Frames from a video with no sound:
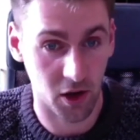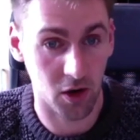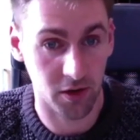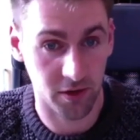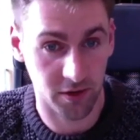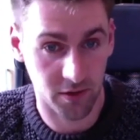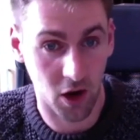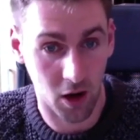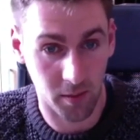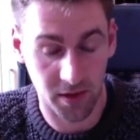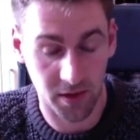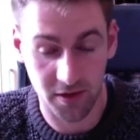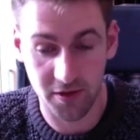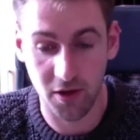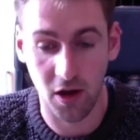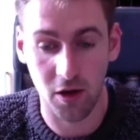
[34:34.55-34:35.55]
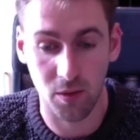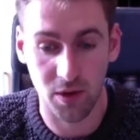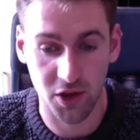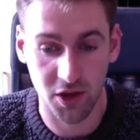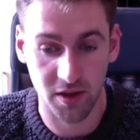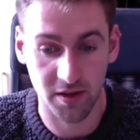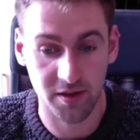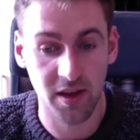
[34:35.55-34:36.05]
House of Commons now, which
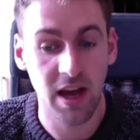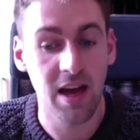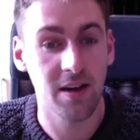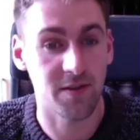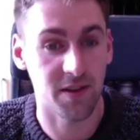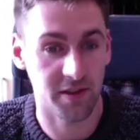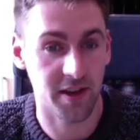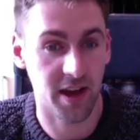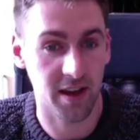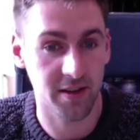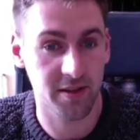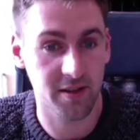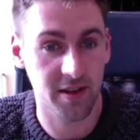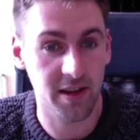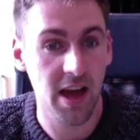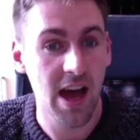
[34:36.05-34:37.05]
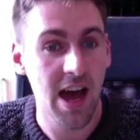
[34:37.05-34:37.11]
is fantastic.